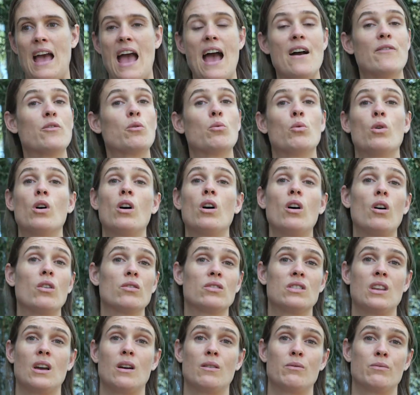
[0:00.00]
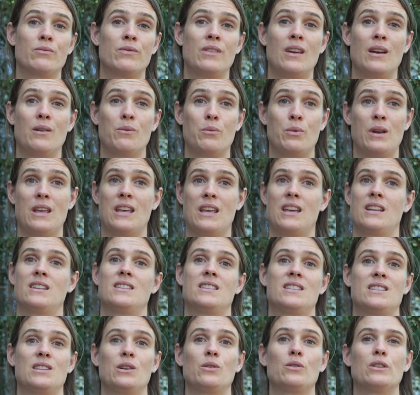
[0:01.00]
have a world that we can
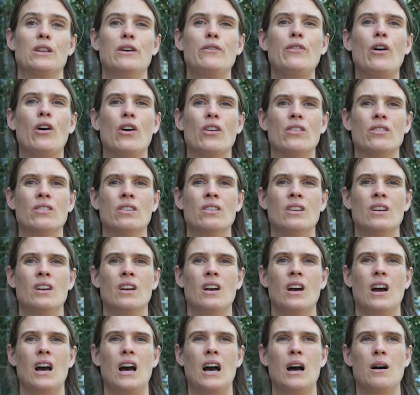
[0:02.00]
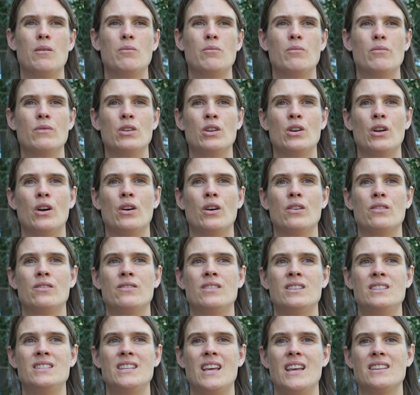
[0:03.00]
still live on. You know,
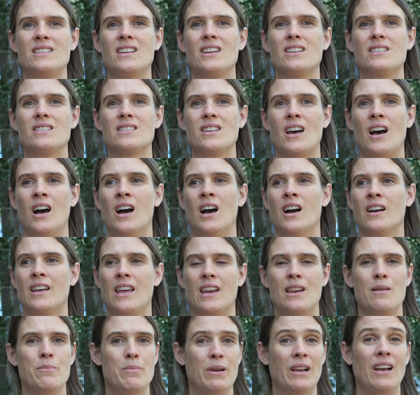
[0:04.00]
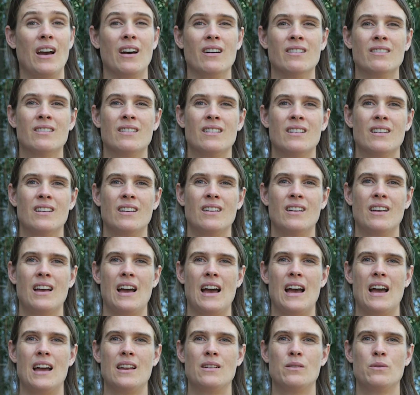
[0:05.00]
the deserts are getting bigger,
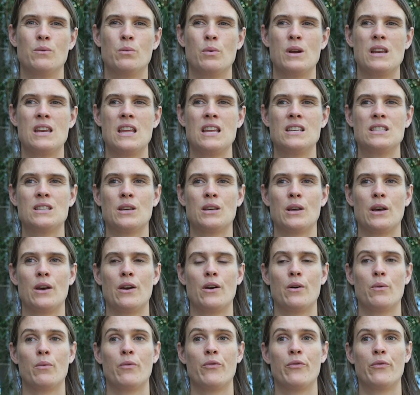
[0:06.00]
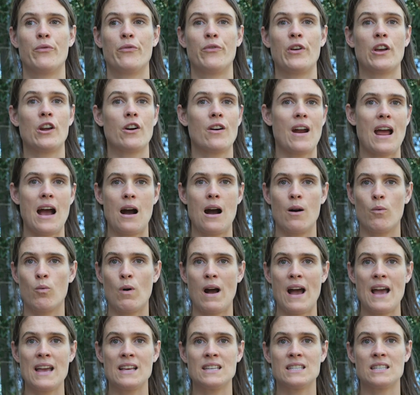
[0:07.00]
and we need to figure out
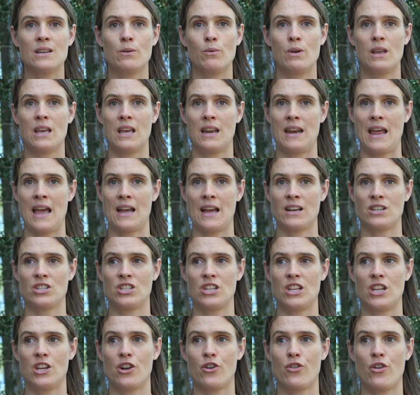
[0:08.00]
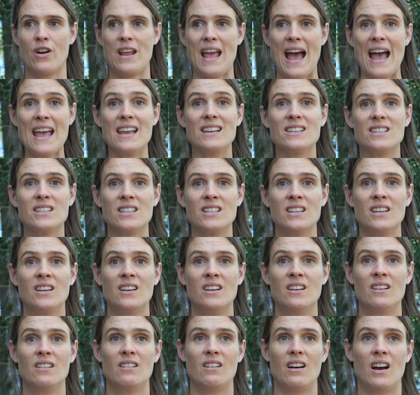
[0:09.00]
ways that we can actually create
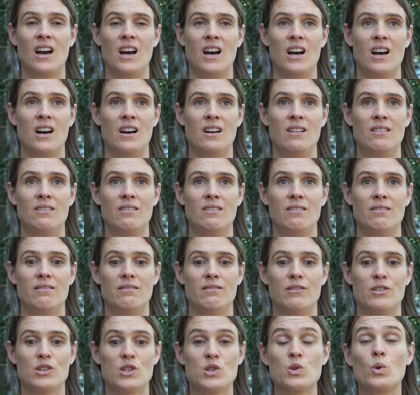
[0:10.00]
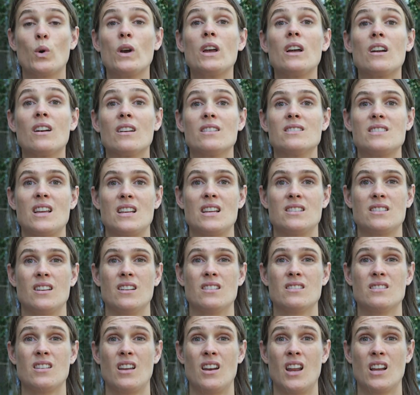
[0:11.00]
soil in
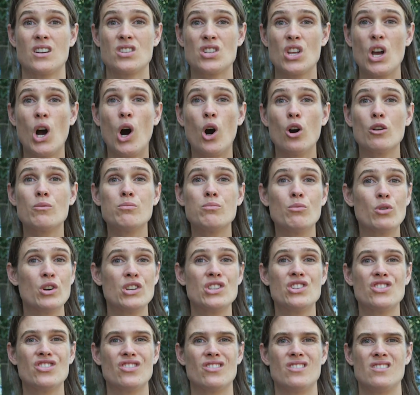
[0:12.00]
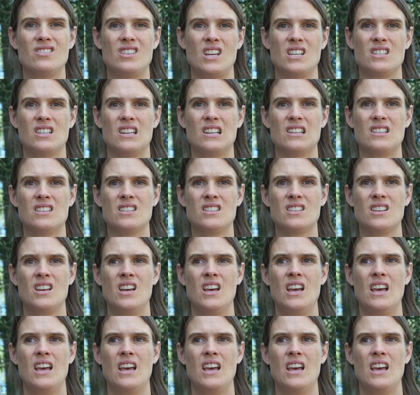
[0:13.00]
deserts and actually hold moisture in deserts.